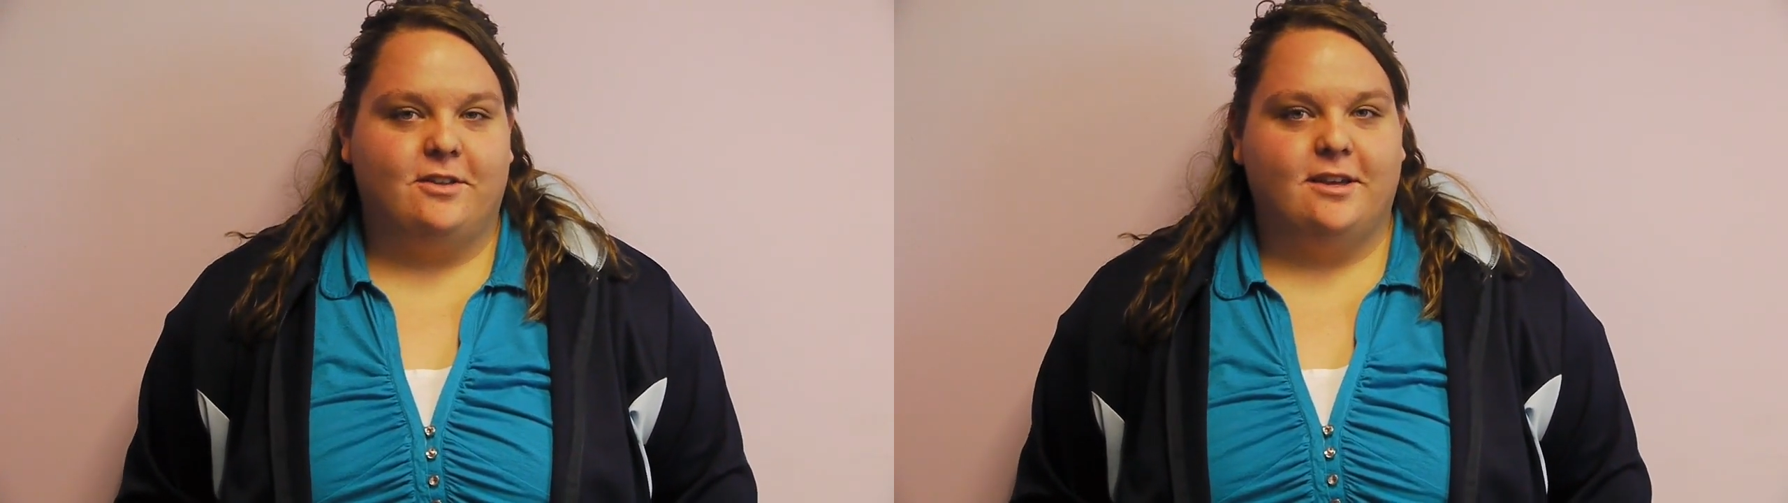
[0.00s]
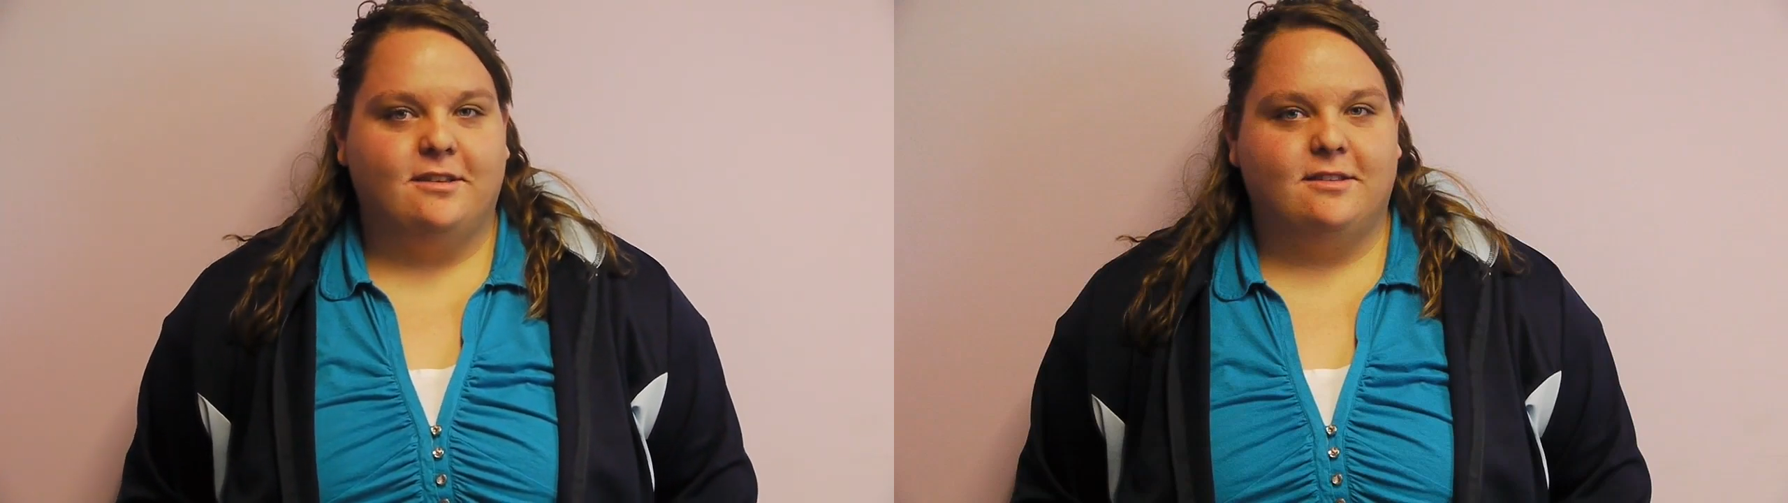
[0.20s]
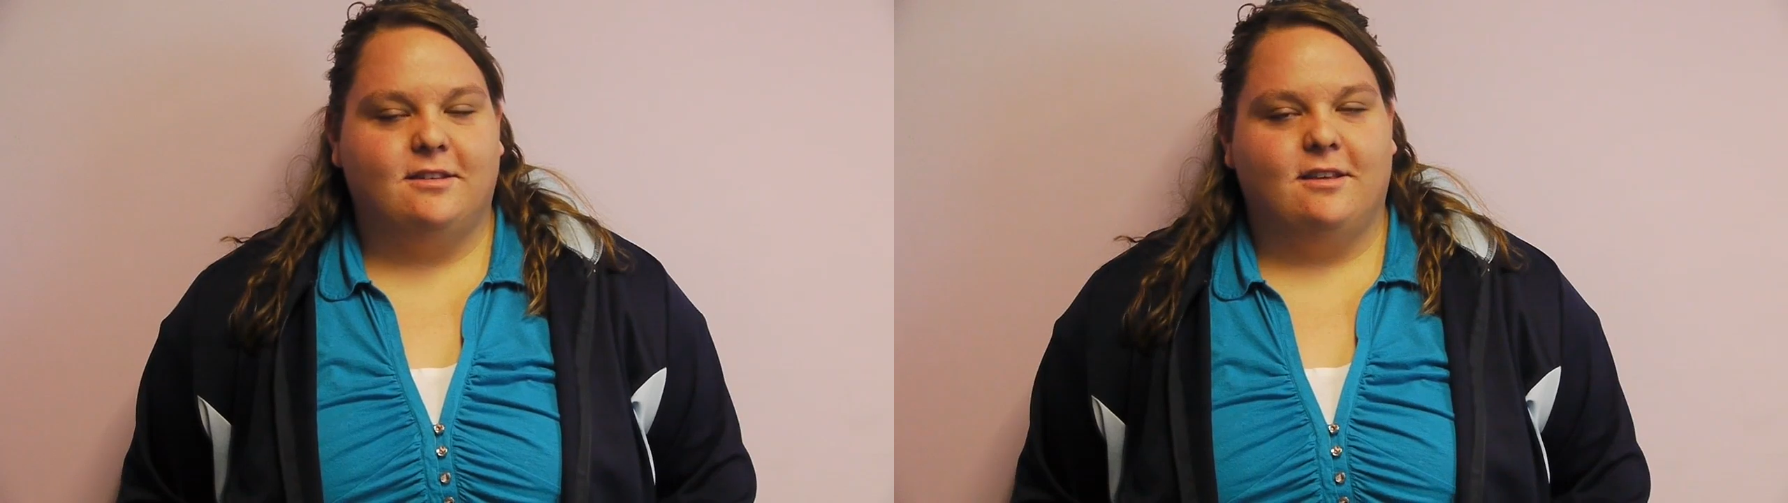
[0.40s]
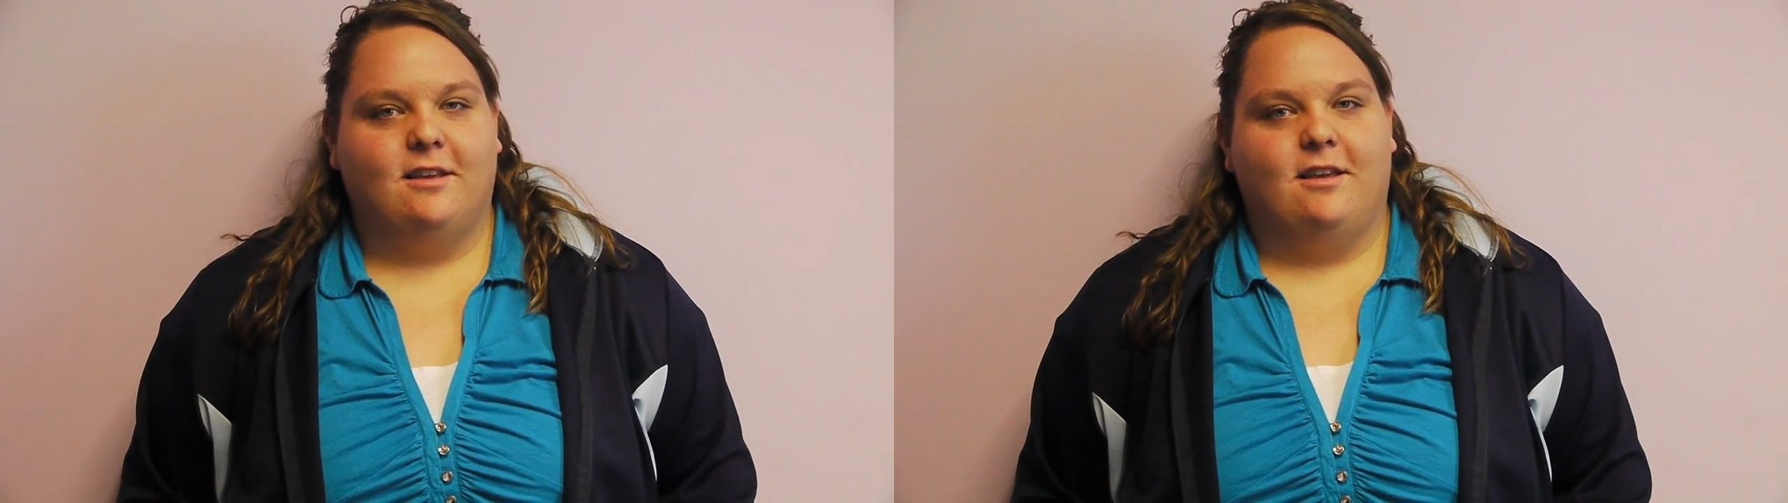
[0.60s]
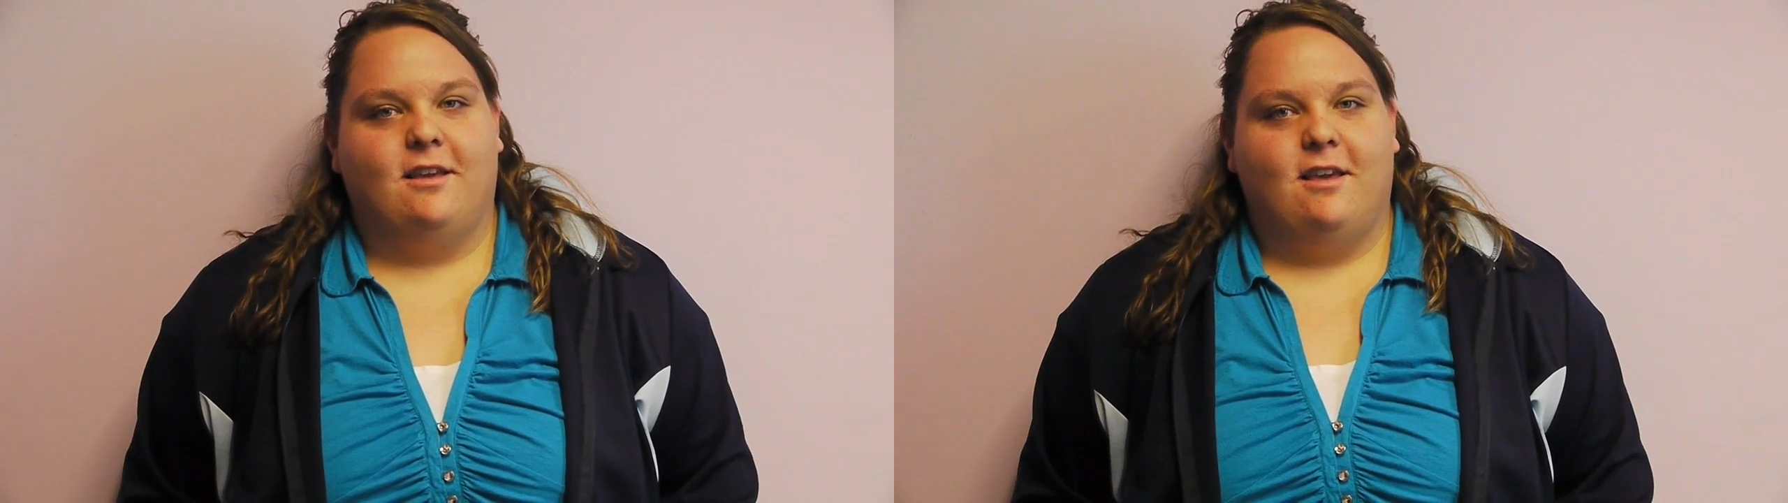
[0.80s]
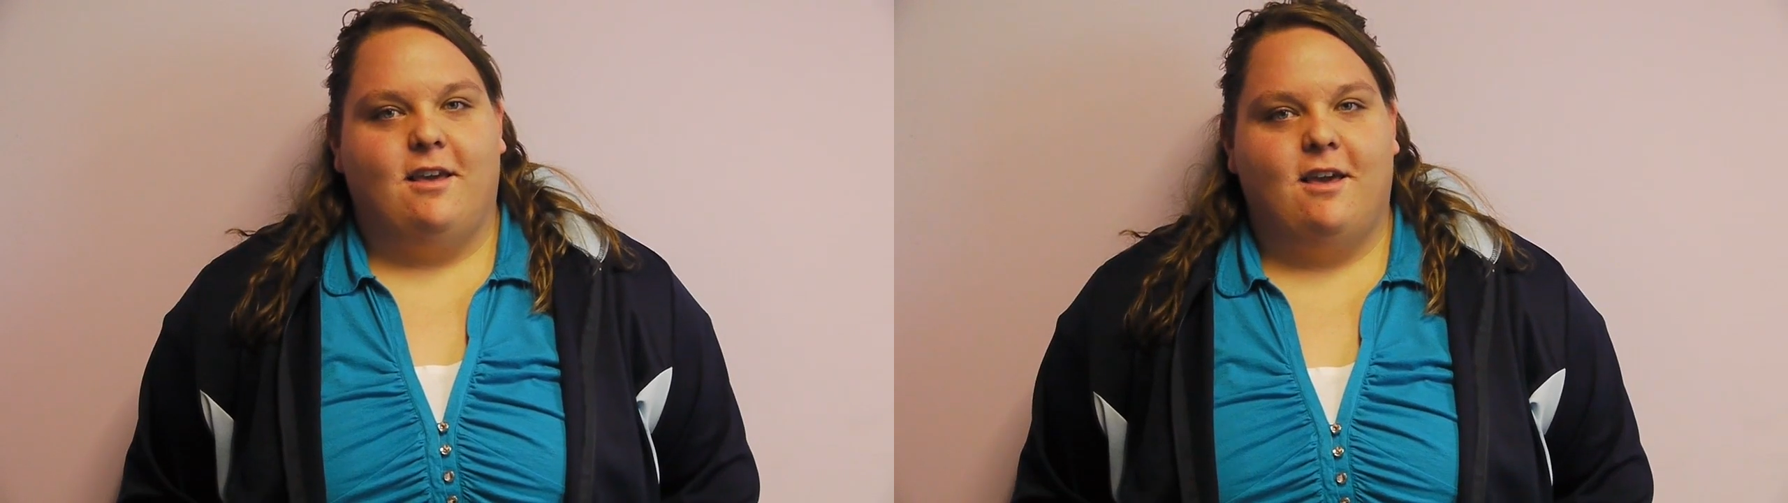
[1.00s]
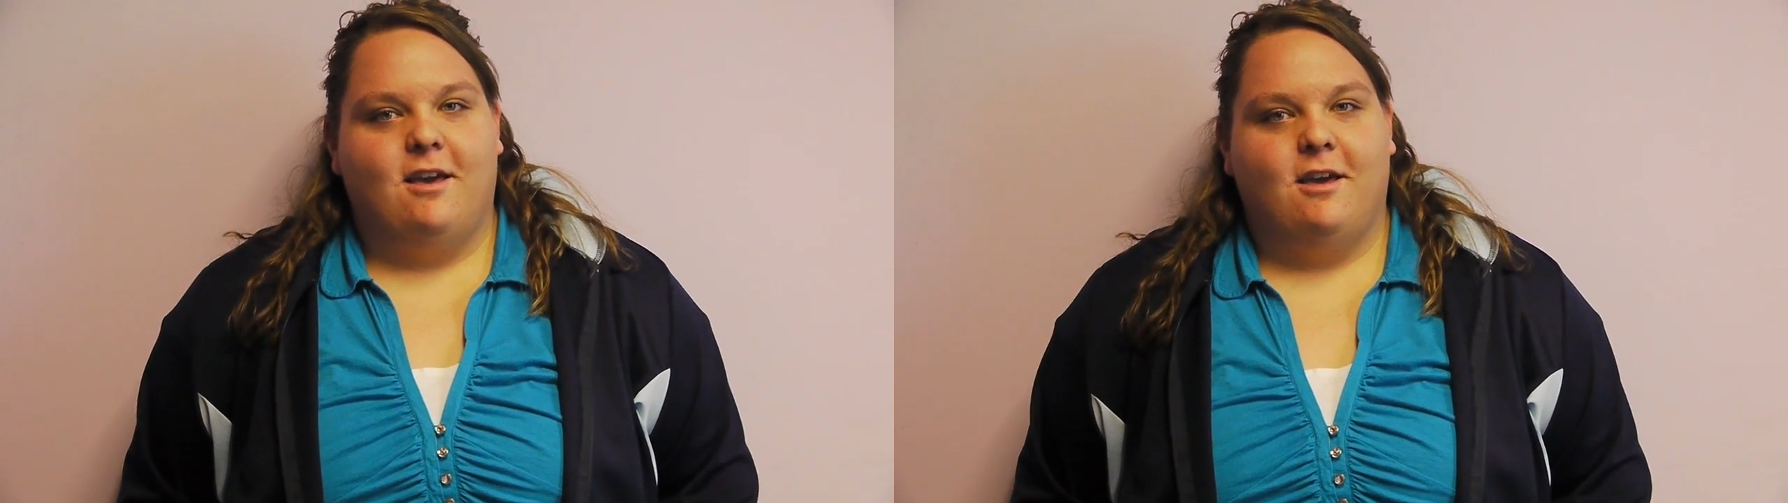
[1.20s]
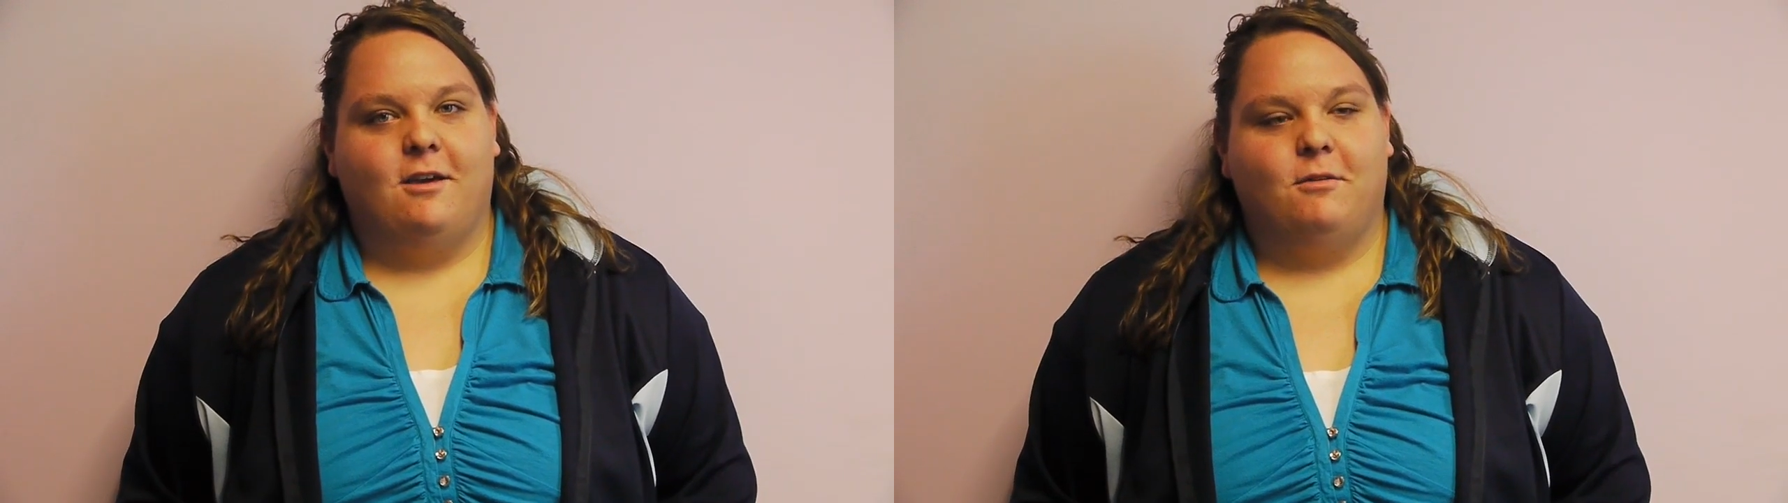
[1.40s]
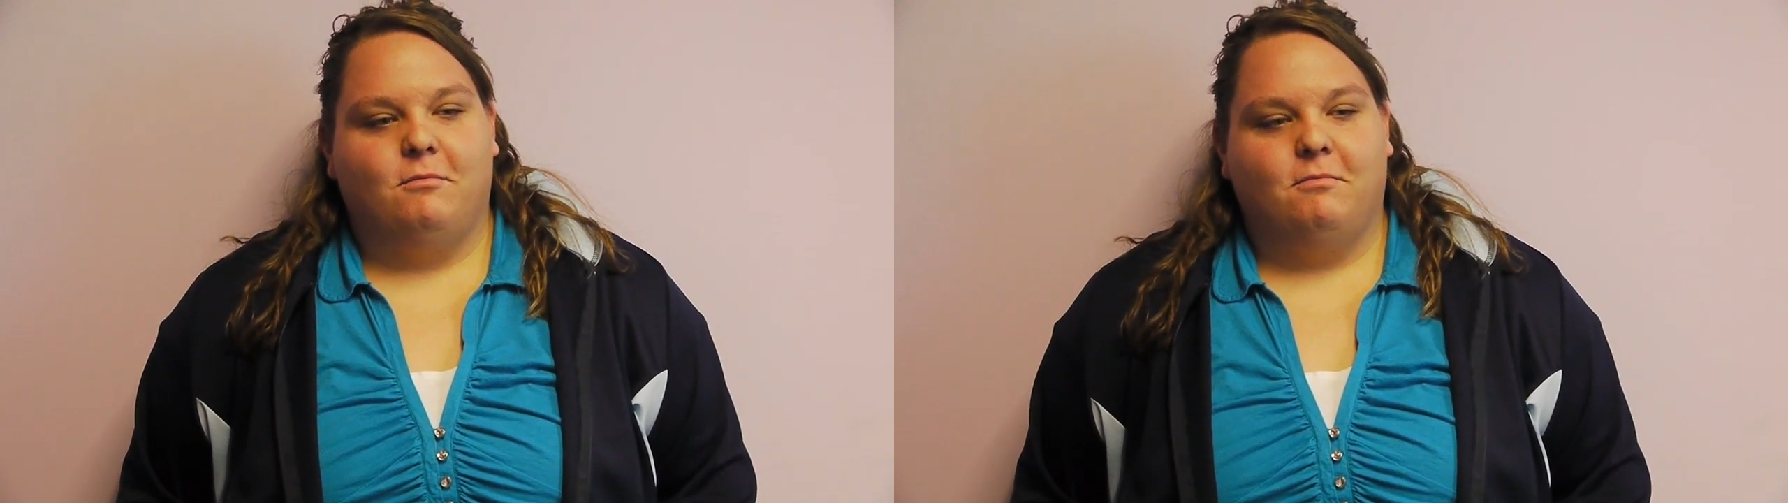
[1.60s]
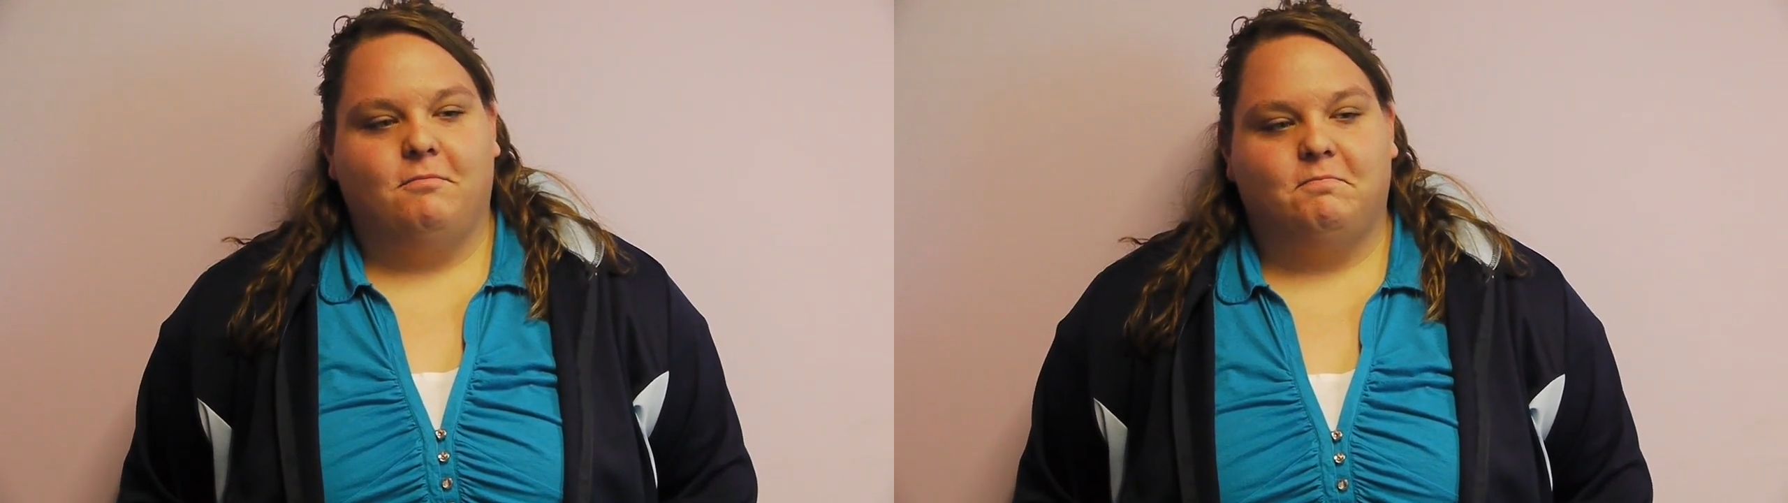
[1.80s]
this. I'm